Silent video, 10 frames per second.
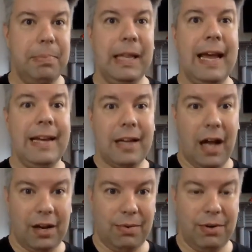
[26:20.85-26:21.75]
playing
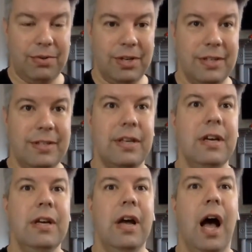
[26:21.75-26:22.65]
cockroaches.
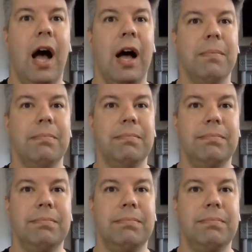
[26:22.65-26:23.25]
Um,